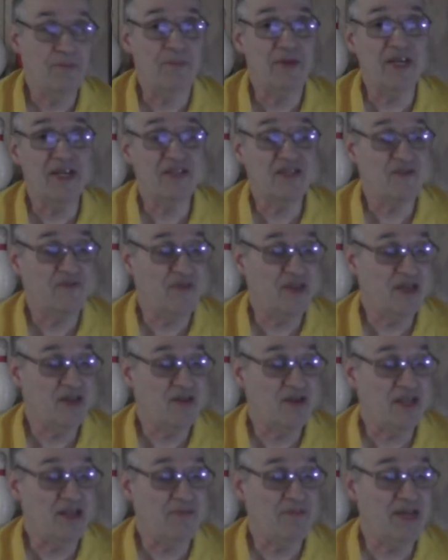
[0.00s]
Biggest
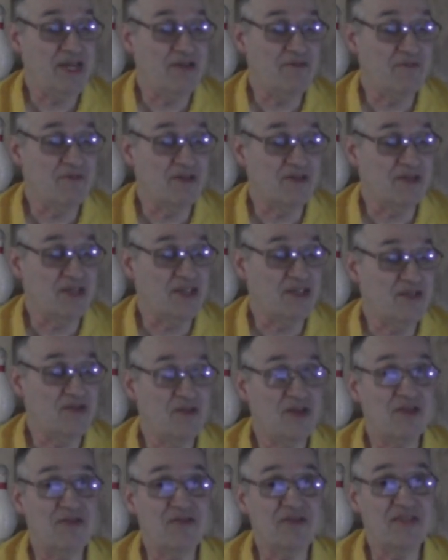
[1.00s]
field he beat was the
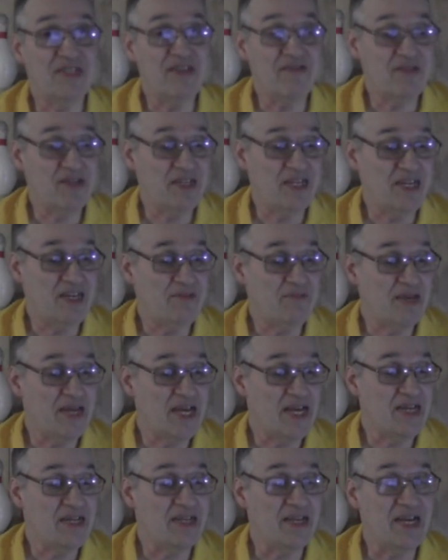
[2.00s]

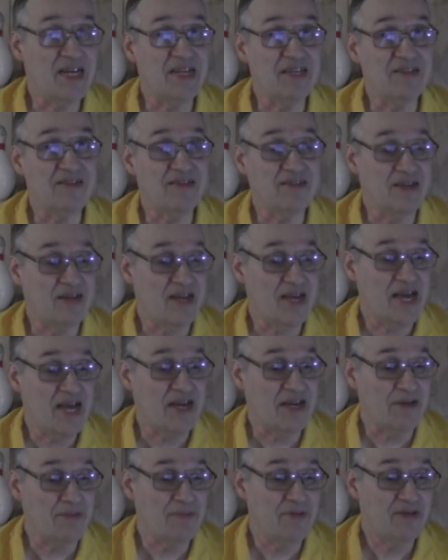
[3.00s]
217-man Dennis
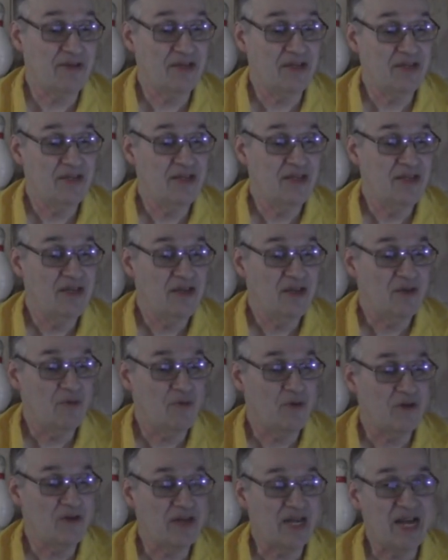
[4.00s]
lineup.
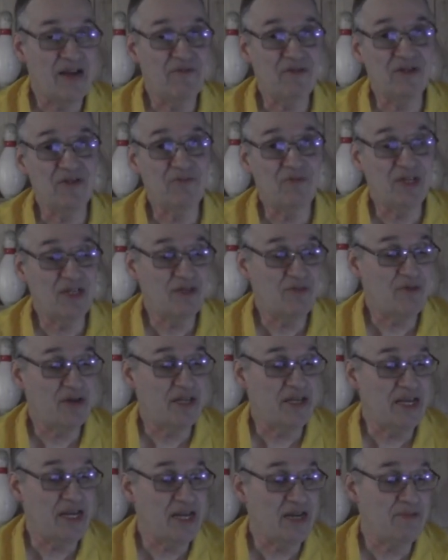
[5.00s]
Walt averaged
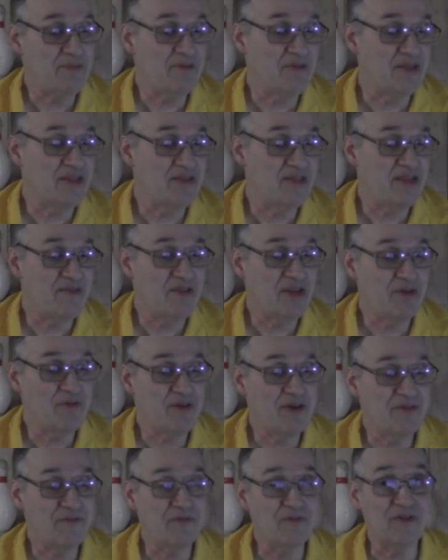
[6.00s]

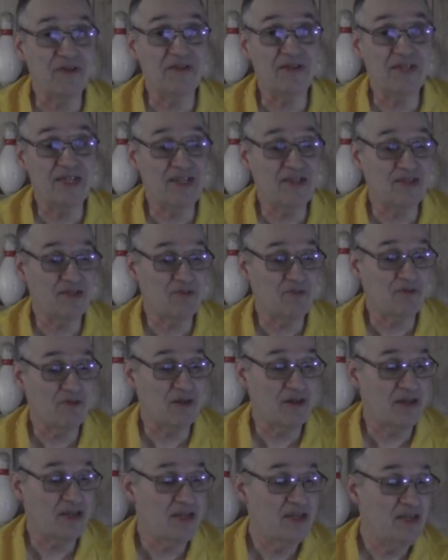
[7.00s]
128.71 for his season's
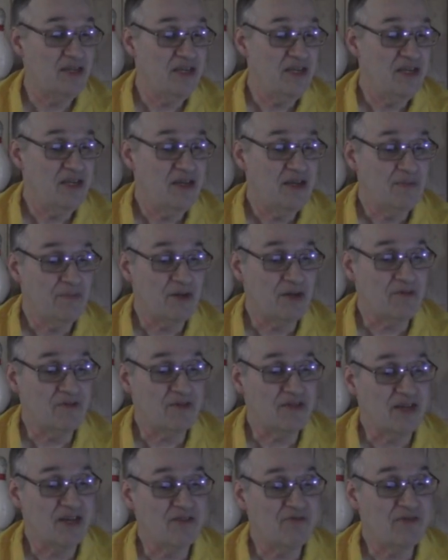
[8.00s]
work, but
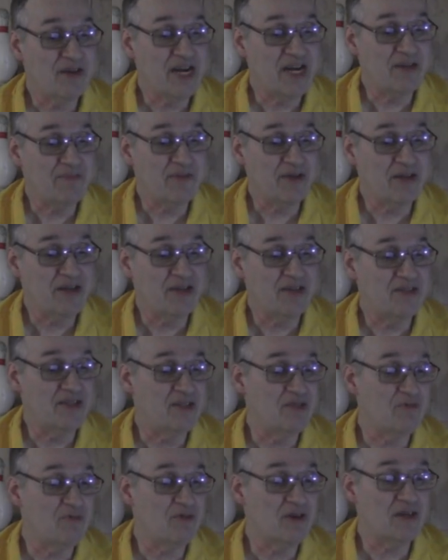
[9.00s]
was unranked because
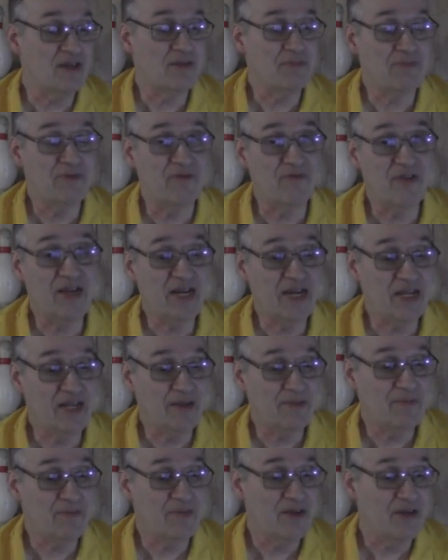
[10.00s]
his work prevented
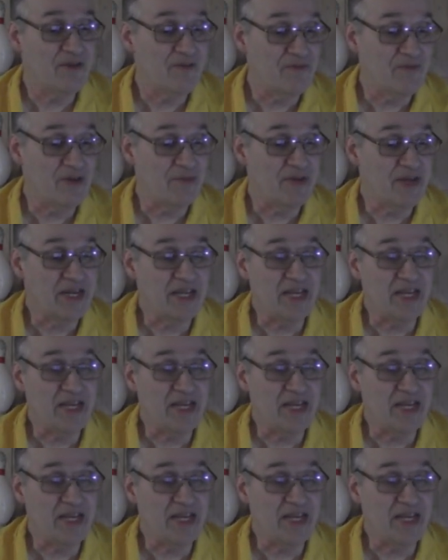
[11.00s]
him from